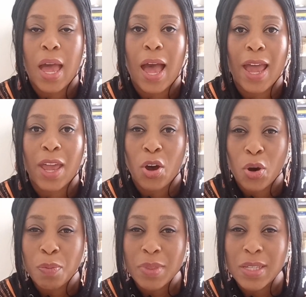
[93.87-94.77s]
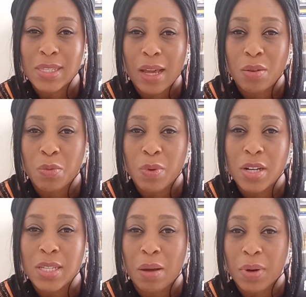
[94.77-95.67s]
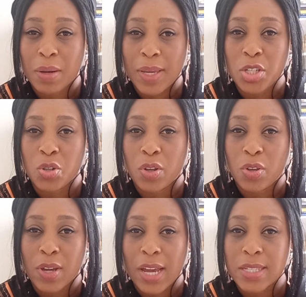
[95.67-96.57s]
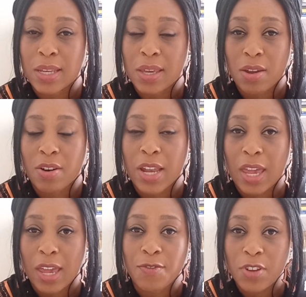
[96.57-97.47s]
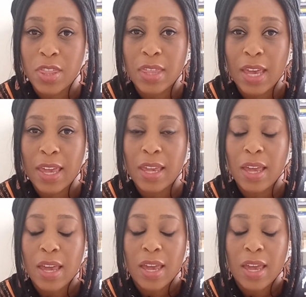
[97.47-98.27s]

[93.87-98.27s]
I hope the sound works. I want to make sure you guys are hearing everything.